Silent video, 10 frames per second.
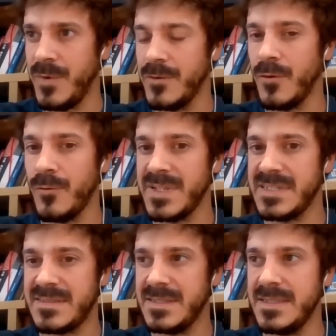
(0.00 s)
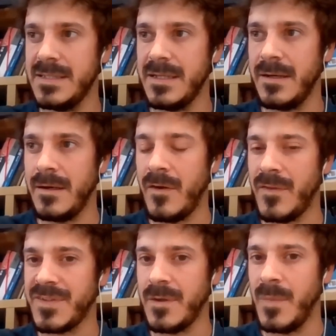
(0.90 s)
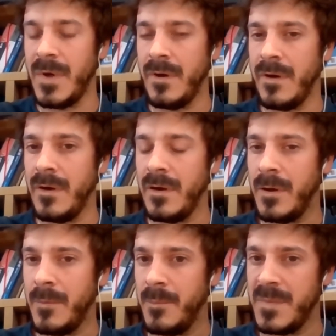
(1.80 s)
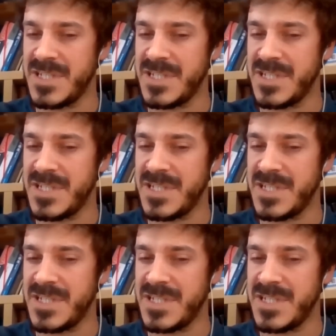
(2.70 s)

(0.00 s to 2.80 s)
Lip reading: could already see on some